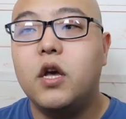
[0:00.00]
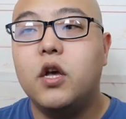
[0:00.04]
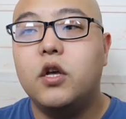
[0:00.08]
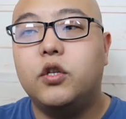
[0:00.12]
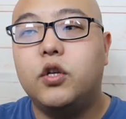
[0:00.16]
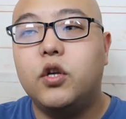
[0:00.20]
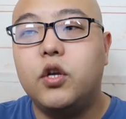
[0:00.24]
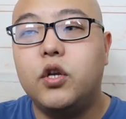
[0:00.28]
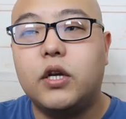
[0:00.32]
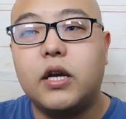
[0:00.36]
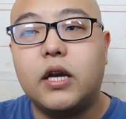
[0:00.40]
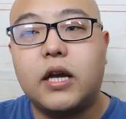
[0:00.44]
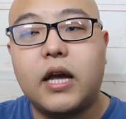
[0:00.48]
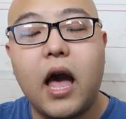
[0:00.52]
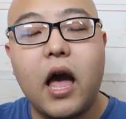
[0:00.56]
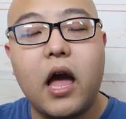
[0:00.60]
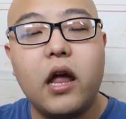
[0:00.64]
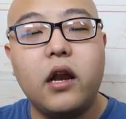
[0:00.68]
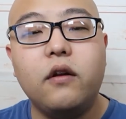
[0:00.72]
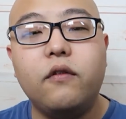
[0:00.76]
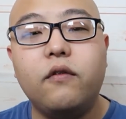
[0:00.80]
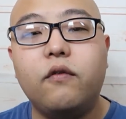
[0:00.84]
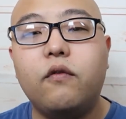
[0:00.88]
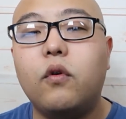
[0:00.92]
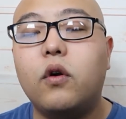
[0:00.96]
So you can
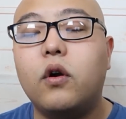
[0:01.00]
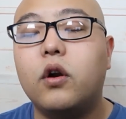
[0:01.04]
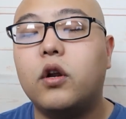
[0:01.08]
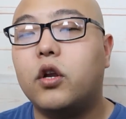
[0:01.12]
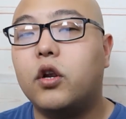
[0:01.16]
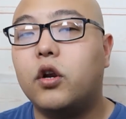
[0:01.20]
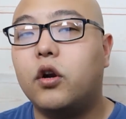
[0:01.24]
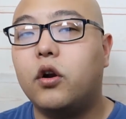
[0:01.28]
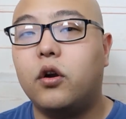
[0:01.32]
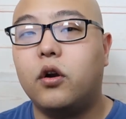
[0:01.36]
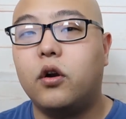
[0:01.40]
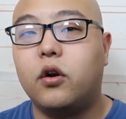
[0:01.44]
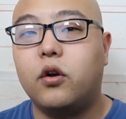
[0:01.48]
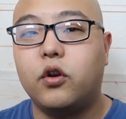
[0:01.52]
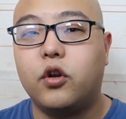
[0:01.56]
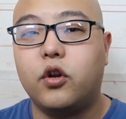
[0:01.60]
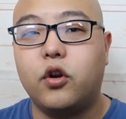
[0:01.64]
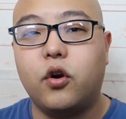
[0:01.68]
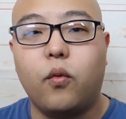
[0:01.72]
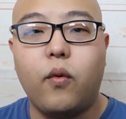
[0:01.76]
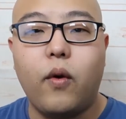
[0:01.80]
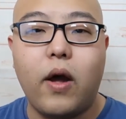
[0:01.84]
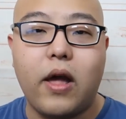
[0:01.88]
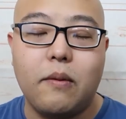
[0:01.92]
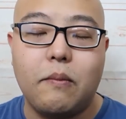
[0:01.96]
kind of work
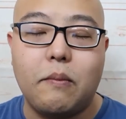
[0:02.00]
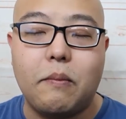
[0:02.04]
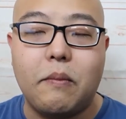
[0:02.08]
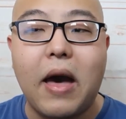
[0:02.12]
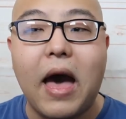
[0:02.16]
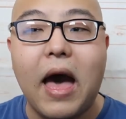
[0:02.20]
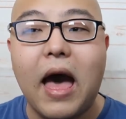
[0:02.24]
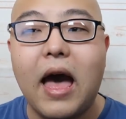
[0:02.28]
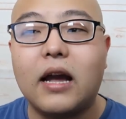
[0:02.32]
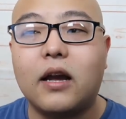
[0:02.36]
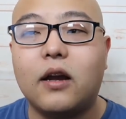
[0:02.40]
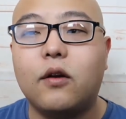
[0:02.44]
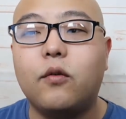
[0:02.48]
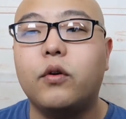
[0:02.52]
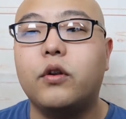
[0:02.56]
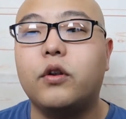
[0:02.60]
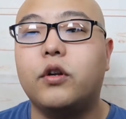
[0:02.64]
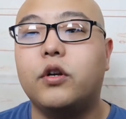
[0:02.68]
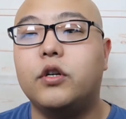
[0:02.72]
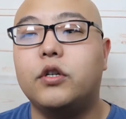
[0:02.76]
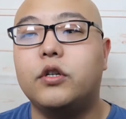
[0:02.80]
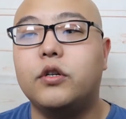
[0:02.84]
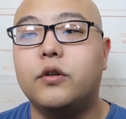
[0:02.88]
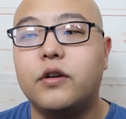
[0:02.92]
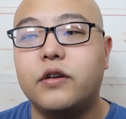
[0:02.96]
your way back when
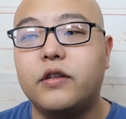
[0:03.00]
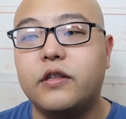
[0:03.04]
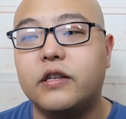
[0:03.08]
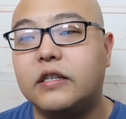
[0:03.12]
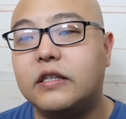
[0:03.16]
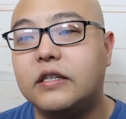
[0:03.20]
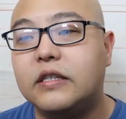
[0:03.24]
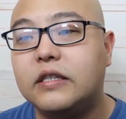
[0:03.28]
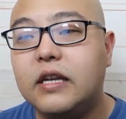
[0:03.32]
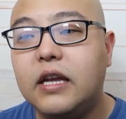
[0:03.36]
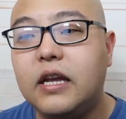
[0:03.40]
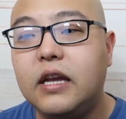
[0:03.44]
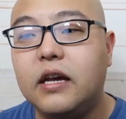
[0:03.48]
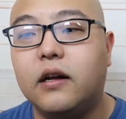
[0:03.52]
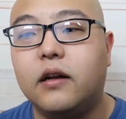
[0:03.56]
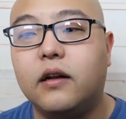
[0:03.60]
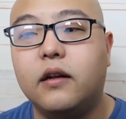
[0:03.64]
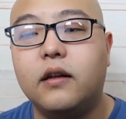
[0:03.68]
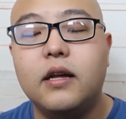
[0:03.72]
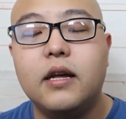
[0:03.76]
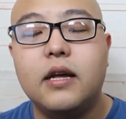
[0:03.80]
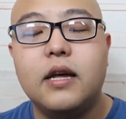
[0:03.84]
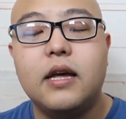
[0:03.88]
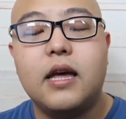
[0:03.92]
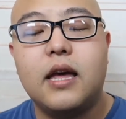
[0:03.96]
you're doing this
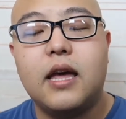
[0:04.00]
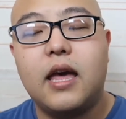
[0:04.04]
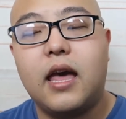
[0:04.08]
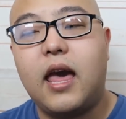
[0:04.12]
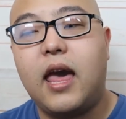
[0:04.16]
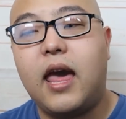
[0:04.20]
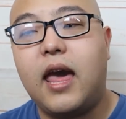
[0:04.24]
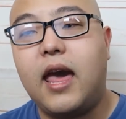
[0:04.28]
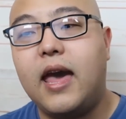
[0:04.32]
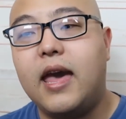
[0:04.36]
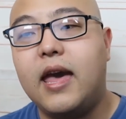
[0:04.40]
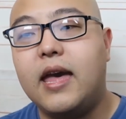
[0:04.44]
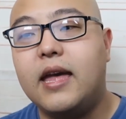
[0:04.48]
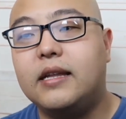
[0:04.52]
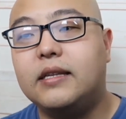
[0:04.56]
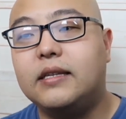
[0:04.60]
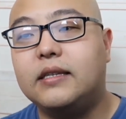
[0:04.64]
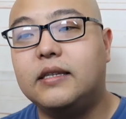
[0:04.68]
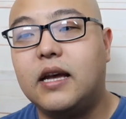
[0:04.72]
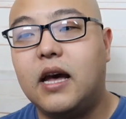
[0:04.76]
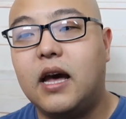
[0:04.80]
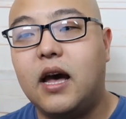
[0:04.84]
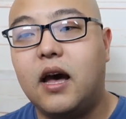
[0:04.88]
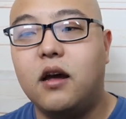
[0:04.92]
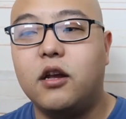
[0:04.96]
deal,
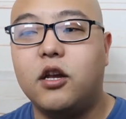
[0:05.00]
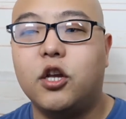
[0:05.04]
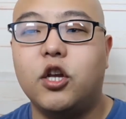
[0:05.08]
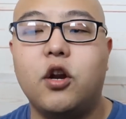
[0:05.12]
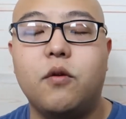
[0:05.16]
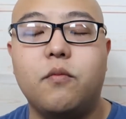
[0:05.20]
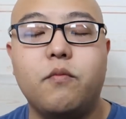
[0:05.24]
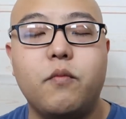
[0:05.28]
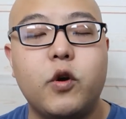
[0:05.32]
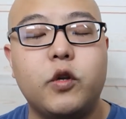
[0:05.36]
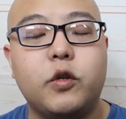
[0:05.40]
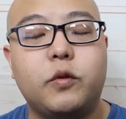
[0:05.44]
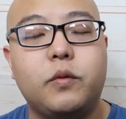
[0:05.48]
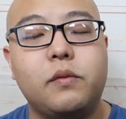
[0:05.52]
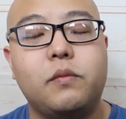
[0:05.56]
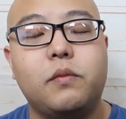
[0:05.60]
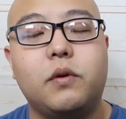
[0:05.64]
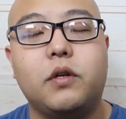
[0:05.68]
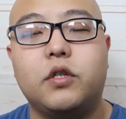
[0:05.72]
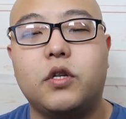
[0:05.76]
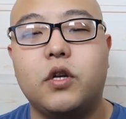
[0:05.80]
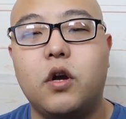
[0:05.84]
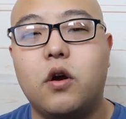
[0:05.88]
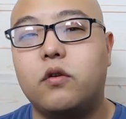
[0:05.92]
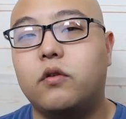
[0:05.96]
and most
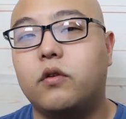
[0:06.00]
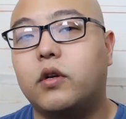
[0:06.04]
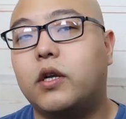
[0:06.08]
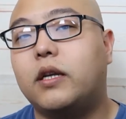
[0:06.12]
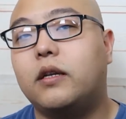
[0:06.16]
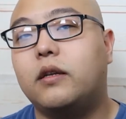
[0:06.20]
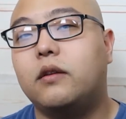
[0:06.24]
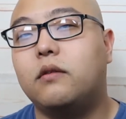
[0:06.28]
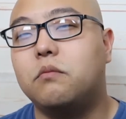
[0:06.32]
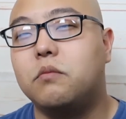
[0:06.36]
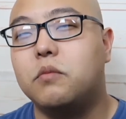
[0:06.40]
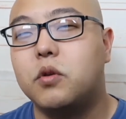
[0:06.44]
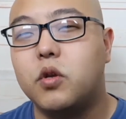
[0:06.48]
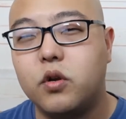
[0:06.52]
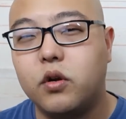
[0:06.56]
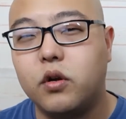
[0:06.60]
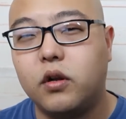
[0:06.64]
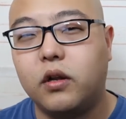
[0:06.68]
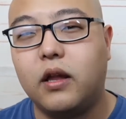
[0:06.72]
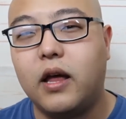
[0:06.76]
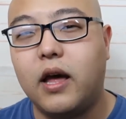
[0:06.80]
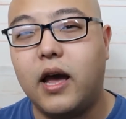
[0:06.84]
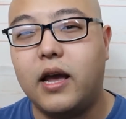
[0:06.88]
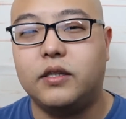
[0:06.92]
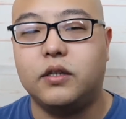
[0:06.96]
people don't
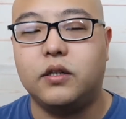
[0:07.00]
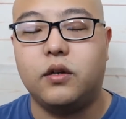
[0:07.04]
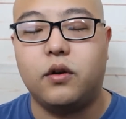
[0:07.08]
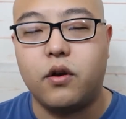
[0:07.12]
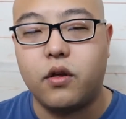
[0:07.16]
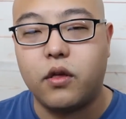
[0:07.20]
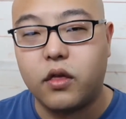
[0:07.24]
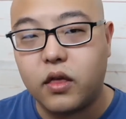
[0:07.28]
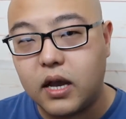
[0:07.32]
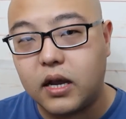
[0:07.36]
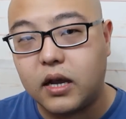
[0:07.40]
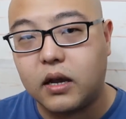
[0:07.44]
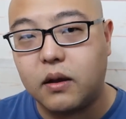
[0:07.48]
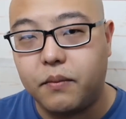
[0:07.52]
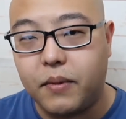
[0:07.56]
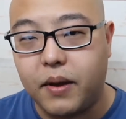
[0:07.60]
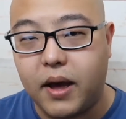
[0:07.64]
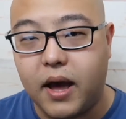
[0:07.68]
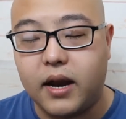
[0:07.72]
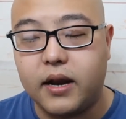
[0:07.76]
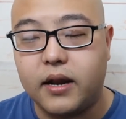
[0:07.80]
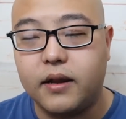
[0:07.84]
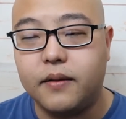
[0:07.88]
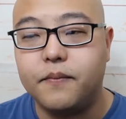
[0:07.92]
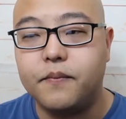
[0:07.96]
utilize it or think
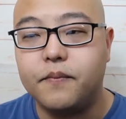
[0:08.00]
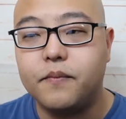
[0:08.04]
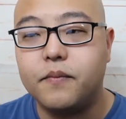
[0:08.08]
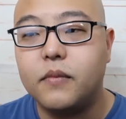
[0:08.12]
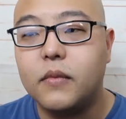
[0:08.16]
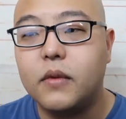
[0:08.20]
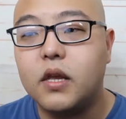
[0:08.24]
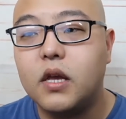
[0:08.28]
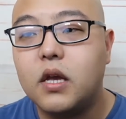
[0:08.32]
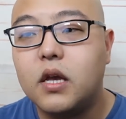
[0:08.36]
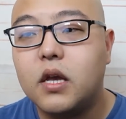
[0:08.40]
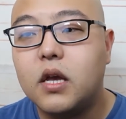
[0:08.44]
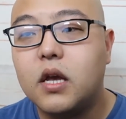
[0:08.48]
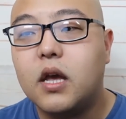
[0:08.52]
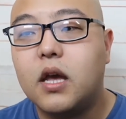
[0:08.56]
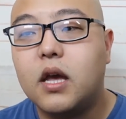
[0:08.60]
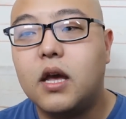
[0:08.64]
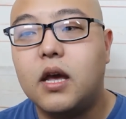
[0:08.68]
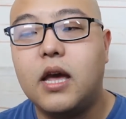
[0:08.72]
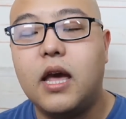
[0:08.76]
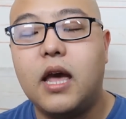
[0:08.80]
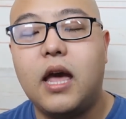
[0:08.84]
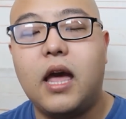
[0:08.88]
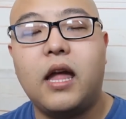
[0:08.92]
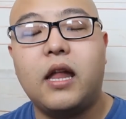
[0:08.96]
about it.
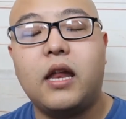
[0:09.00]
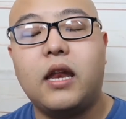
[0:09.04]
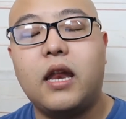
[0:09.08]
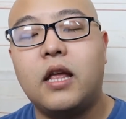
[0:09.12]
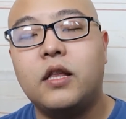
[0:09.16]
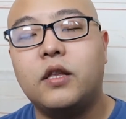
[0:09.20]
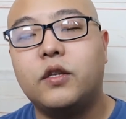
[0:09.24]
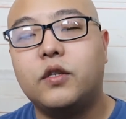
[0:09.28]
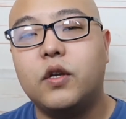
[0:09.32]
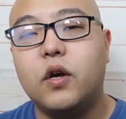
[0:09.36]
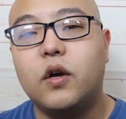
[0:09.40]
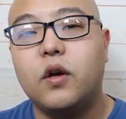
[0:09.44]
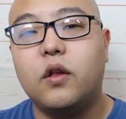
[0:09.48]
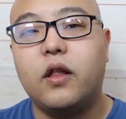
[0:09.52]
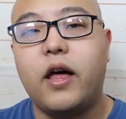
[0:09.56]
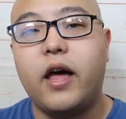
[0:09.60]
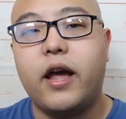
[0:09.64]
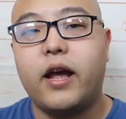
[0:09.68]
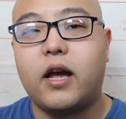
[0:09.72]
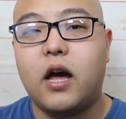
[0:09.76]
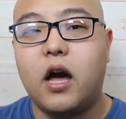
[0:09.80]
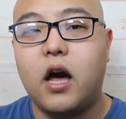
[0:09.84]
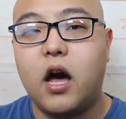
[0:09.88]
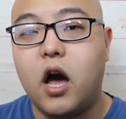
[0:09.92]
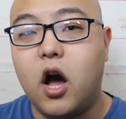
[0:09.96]
And so
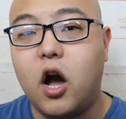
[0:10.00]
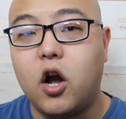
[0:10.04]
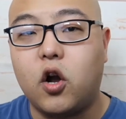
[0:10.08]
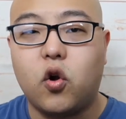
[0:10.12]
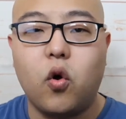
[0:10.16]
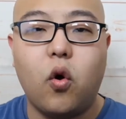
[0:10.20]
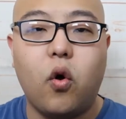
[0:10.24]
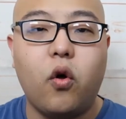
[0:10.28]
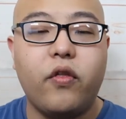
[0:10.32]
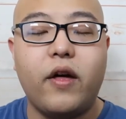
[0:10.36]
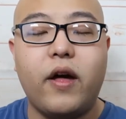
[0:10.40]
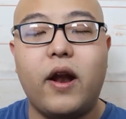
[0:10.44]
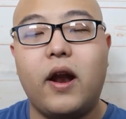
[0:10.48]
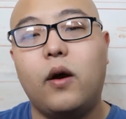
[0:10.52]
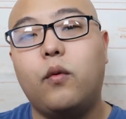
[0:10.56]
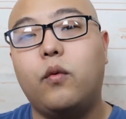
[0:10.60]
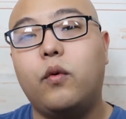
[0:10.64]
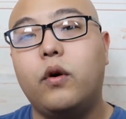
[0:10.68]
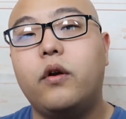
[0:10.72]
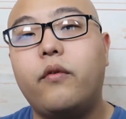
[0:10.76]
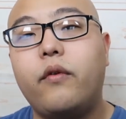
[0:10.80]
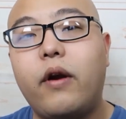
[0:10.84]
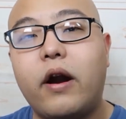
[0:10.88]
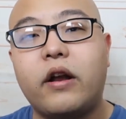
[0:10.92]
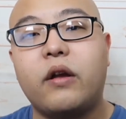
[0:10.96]
like a goal that I
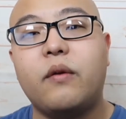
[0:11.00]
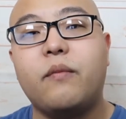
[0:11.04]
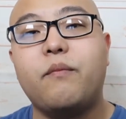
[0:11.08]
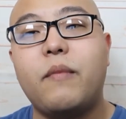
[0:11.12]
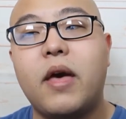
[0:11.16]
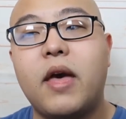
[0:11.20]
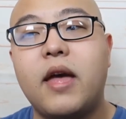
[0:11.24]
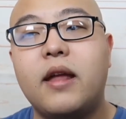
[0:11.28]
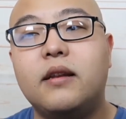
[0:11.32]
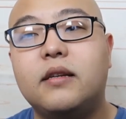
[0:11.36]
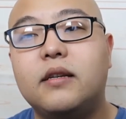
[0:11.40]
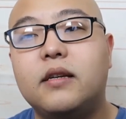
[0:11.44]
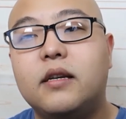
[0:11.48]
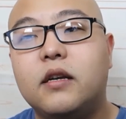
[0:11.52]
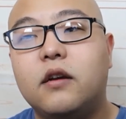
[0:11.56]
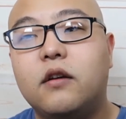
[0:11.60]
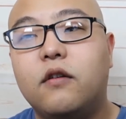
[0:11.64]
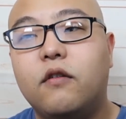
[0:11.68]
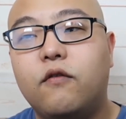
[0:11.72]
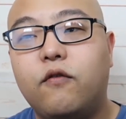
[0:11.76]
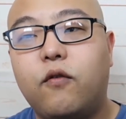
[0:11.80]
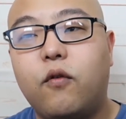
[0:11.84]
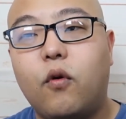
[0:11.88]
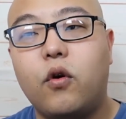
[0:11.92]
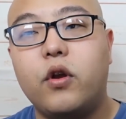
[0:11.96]
would recommend
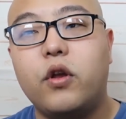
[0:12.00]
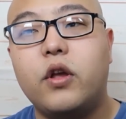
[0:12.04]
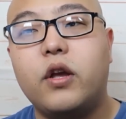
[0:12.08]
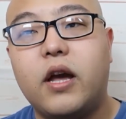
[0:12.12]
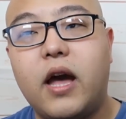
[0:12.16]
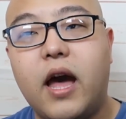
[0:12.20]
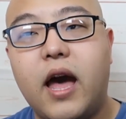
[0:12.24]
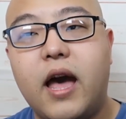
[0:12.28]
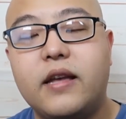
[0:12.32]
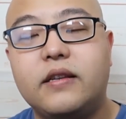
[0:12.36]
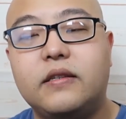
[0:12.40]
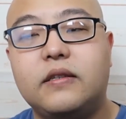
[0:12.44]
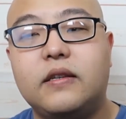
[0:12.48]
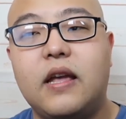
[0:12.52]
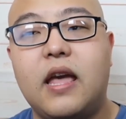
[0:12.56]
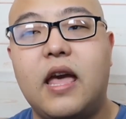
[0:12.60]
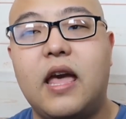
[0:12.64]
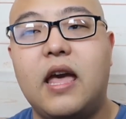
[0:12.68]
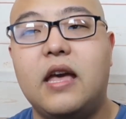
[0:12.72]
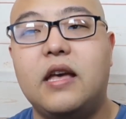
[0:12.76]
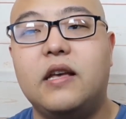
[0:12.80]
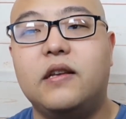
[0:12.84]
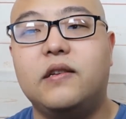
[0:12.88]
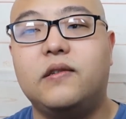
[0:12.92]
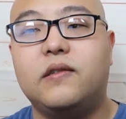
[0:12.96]
for you guys
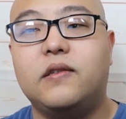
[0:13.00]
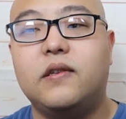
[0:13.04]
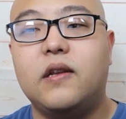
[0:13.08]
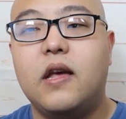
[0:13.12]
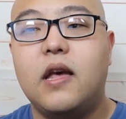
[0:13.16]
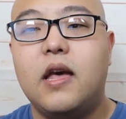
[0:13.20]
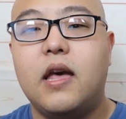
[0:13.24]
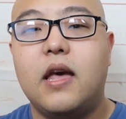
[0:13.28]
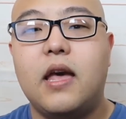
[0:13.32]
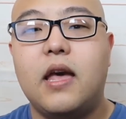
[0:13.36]
is